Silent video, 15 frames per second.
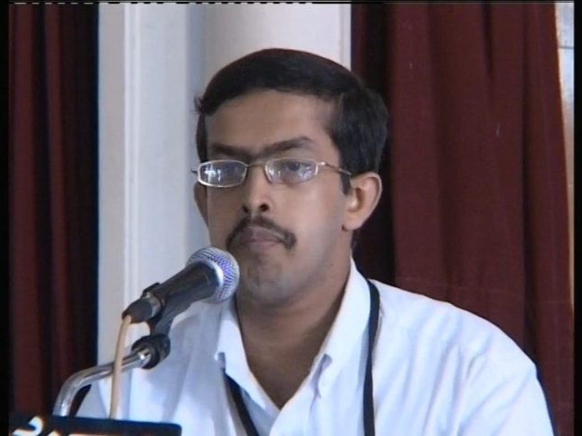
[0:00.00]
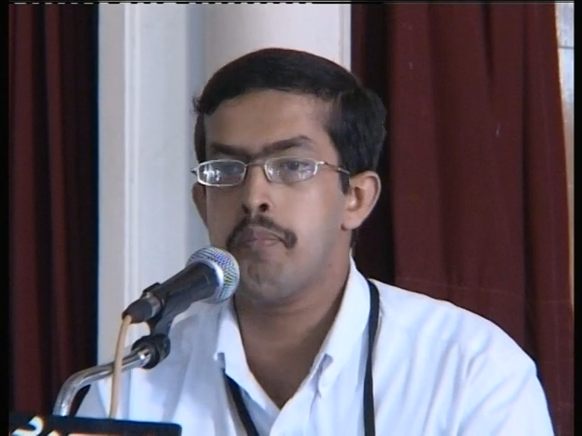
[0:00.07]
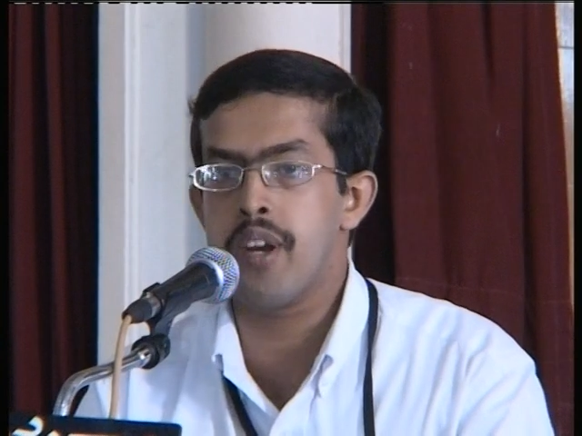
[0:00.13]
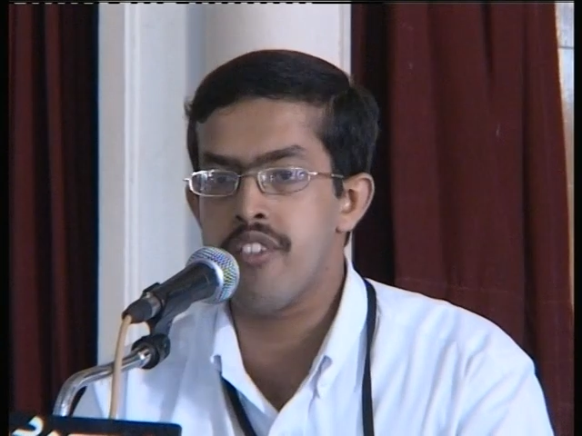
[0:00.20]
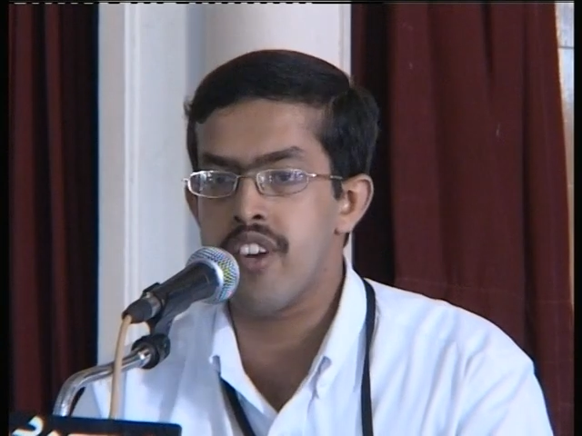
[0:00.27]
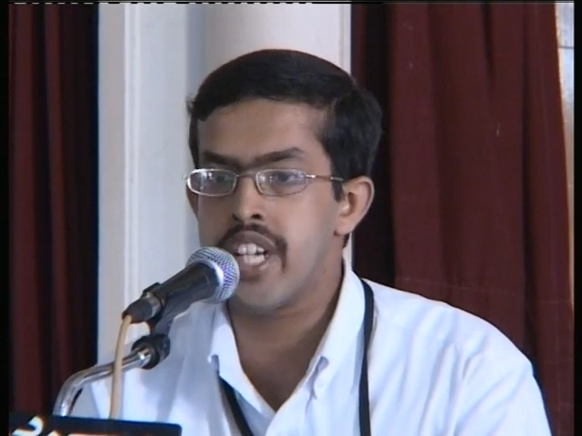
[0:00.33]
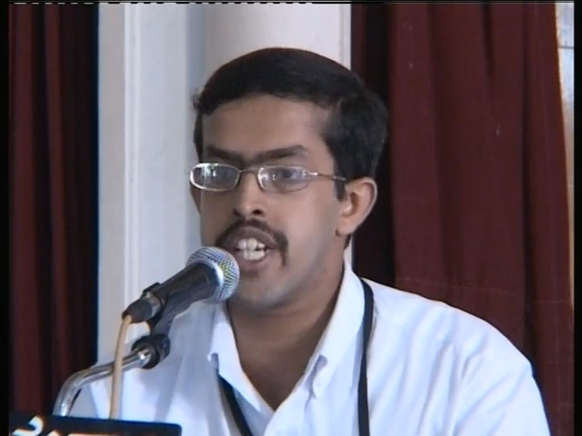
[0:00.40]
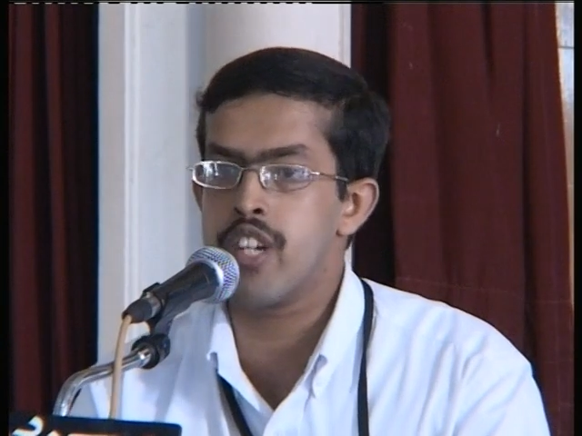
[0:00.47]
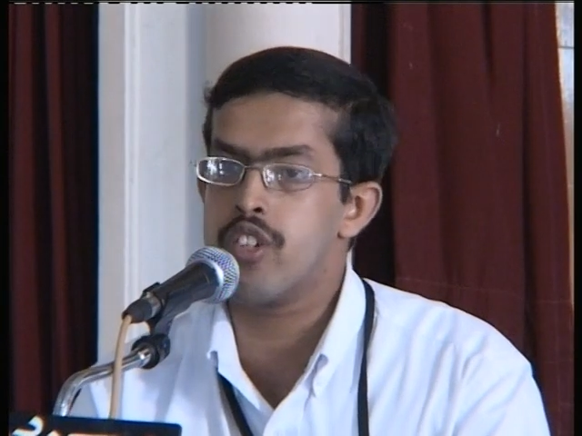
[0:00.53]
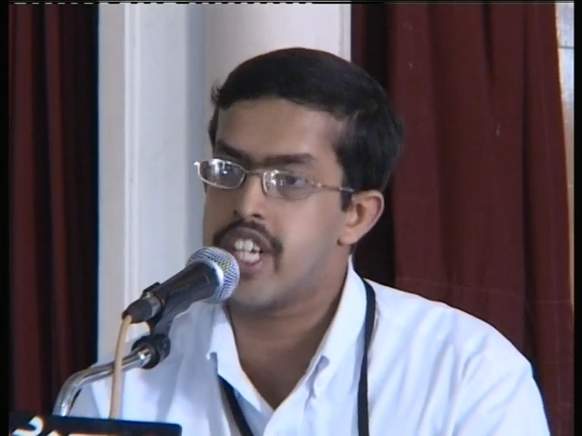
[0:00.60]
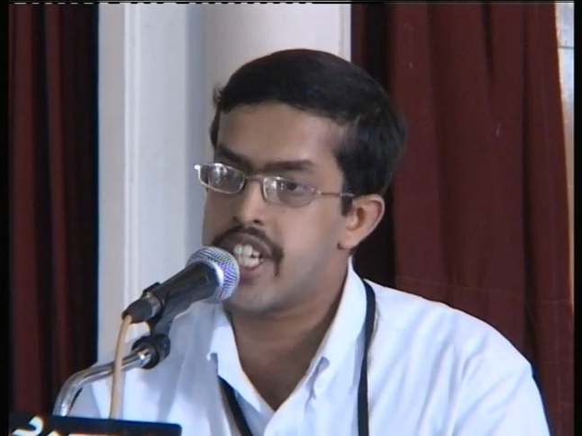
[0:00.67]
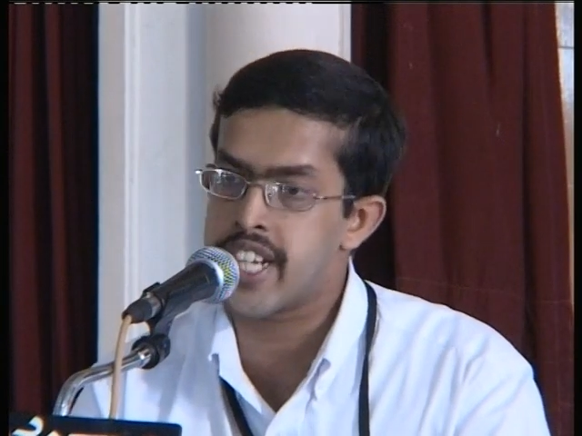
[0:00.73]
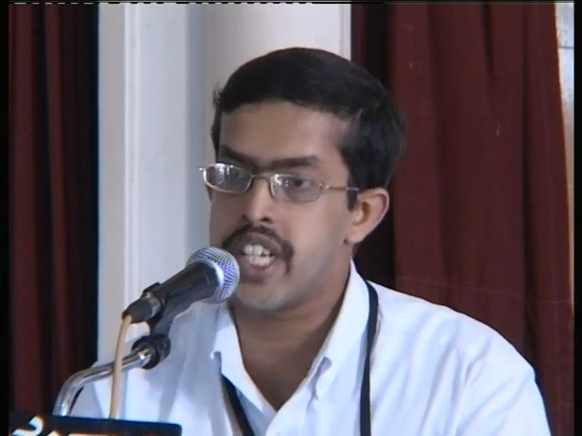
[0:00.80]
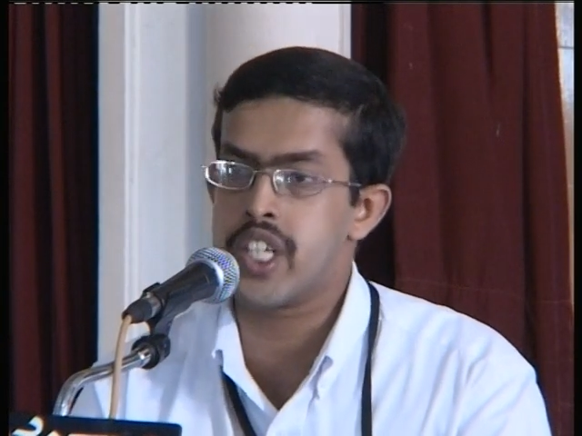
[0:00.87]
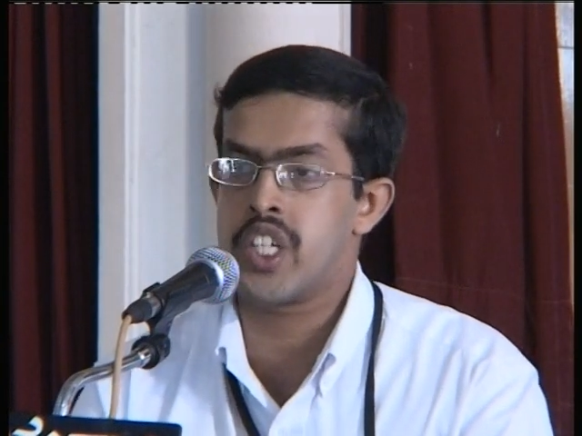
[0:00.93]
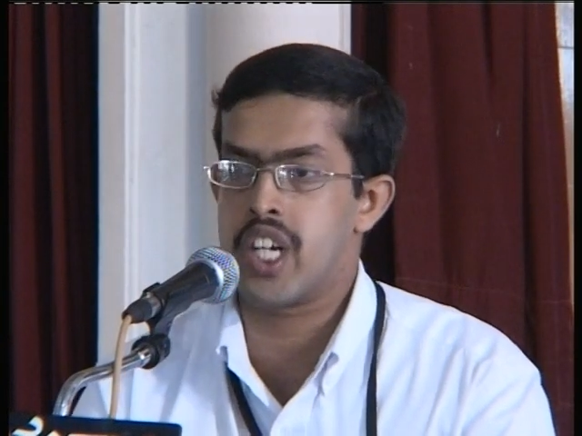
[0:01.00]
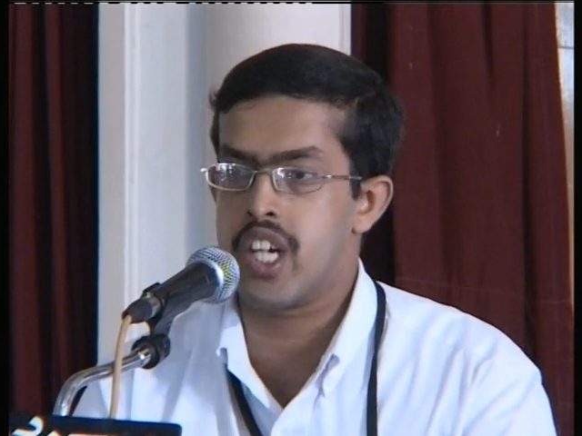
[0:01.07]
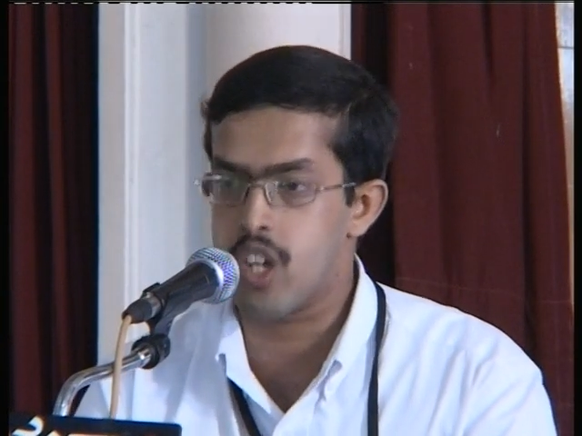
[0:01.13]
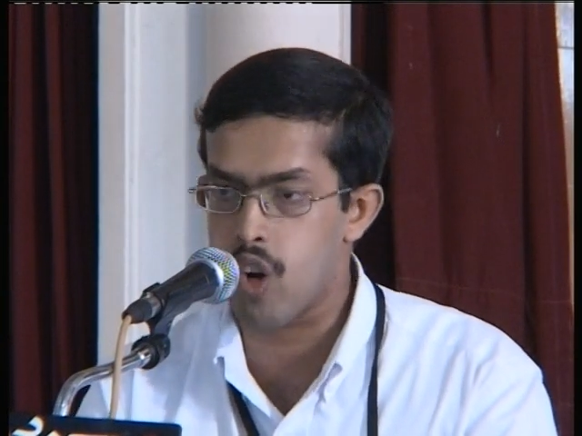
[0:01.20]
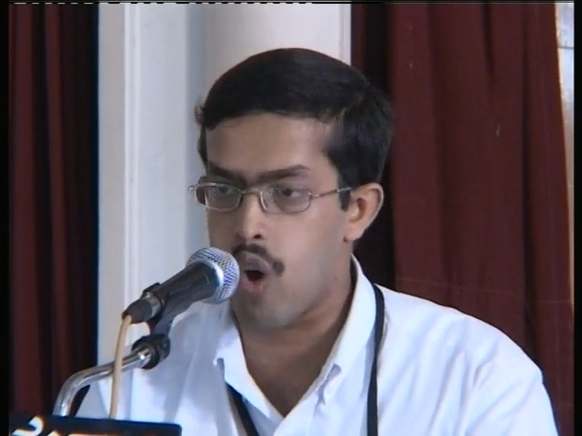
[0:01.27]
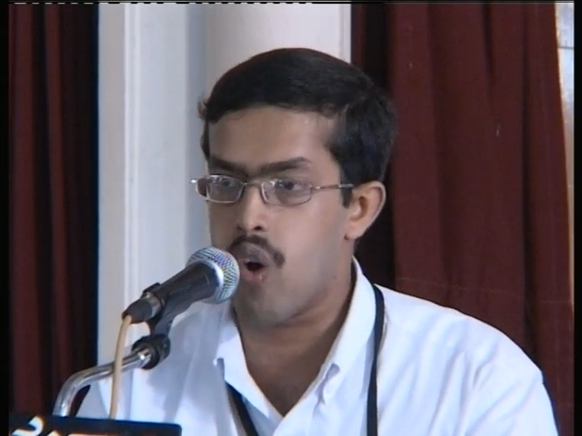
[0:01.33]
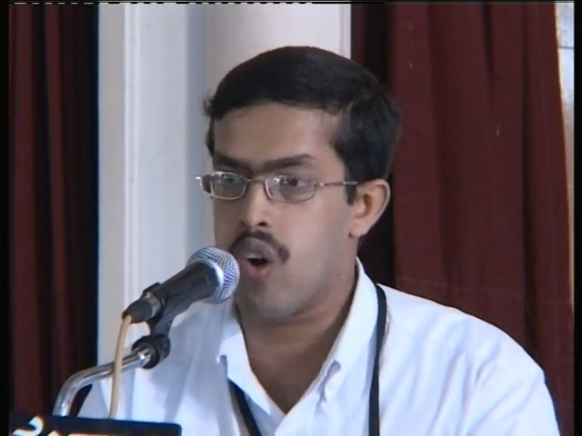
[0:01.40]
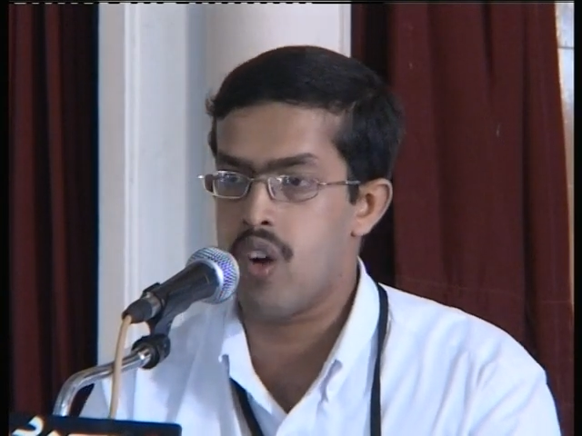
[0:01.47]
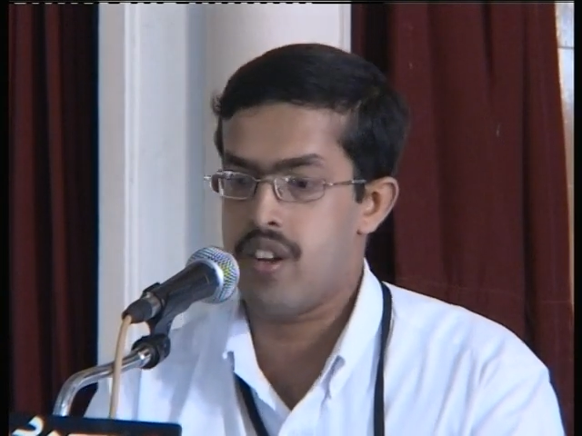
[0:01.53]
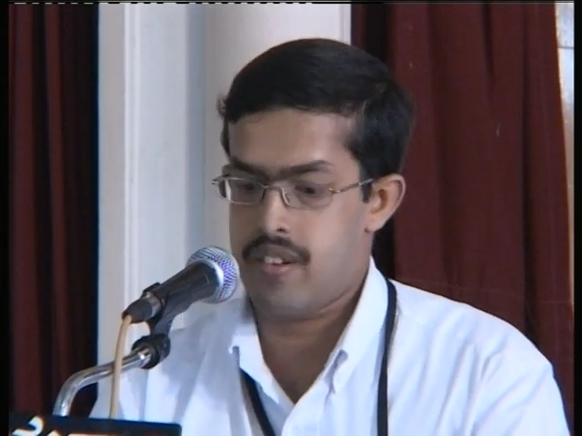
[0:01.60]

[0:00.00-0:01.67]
preventive detention law.